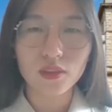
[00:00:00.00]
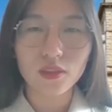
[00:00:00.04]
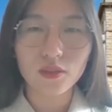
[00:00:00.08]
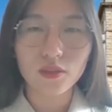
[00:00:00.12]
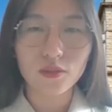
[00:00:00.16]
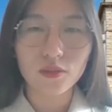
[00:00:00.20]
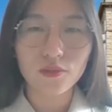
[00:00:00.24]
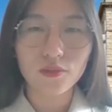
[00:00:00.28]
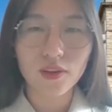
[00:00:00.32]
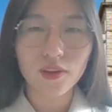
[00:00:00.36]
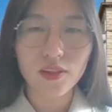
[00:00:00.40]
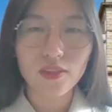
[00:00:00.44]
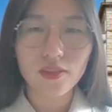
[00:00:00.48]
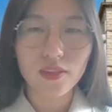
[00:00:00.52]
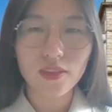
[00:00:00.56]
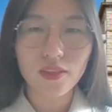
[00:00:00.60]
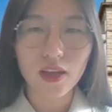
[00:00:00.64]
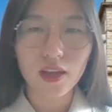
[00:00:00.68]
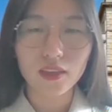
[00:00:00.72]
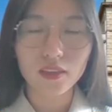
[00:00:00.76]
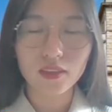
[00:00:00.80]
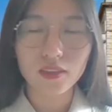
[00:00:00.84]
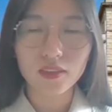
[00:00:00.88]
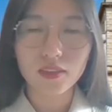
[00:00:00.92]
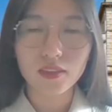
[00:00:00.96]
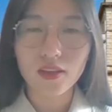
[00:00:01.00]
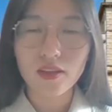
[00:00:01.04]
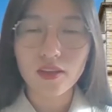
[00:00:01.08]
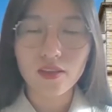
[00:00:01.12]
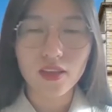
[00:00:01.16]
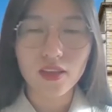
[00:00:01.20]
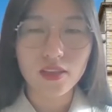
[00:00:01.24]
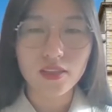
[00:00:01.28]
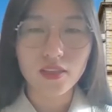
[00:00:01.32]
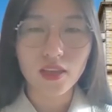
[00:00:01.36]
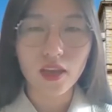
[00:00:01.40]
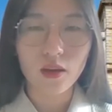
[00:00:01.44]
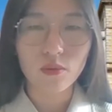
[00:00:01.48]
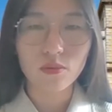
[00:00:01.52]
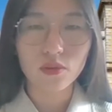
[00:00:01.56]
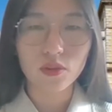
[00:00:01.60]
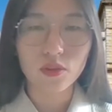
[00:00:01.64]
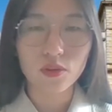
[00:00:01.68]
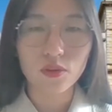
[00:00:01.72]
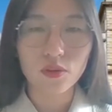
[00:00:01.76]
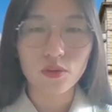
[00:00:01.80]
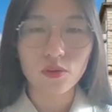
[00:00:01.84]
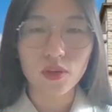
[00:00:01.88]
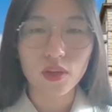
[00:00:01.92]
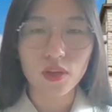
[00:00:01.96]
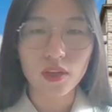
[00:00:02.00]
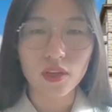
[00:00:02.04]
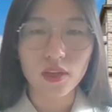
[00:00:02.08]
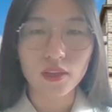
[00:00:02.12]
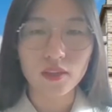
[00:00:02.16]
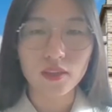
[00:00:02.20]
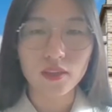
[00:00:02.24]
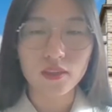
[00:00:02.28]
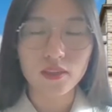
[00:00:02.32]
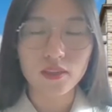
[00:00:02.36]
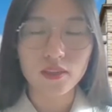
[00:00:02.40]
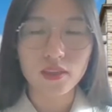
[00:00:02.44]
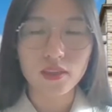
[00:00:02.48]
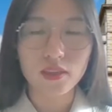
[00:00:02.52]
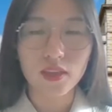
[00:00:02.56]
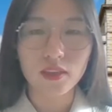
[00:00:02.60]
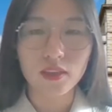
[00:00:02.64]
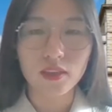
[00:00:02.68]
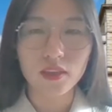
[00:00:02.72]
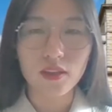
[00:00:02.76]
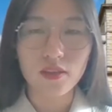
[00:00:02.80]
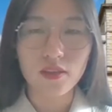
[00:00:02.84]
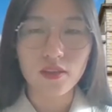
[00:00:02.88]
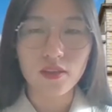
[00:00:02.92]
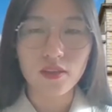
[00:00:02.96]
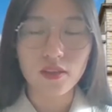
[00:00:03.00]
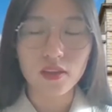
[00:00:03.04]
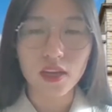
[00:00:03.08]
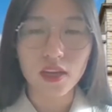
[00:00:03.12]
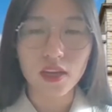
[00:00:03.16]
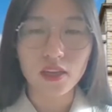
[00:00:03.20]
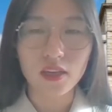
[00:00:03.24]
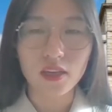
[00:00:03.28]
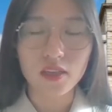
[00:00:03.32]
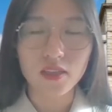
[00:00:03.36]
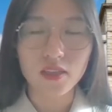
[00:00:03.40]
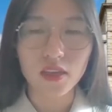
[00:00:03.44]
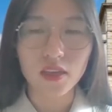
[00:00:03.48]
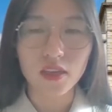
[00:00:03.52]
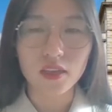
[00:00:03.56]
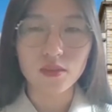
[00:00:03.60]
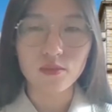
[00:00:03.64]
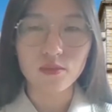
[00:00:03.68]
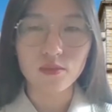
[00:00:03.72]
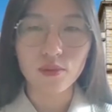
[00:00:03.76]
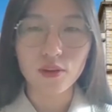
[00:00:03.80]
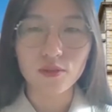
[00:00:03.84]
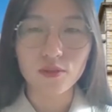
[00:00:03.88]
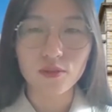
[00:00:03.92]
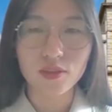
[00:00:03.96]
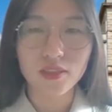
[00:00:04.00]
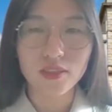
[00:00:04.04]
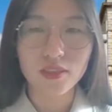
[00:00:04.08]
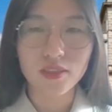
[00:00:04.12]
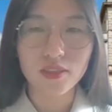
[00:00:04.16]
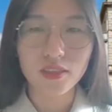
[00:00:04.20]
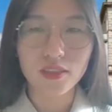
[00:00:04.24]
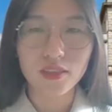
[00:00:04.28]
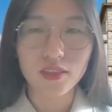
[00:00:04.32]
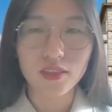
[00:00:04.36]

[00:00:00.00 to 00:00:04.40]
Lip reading: did you find that this helped you in understanding the Chinese experience?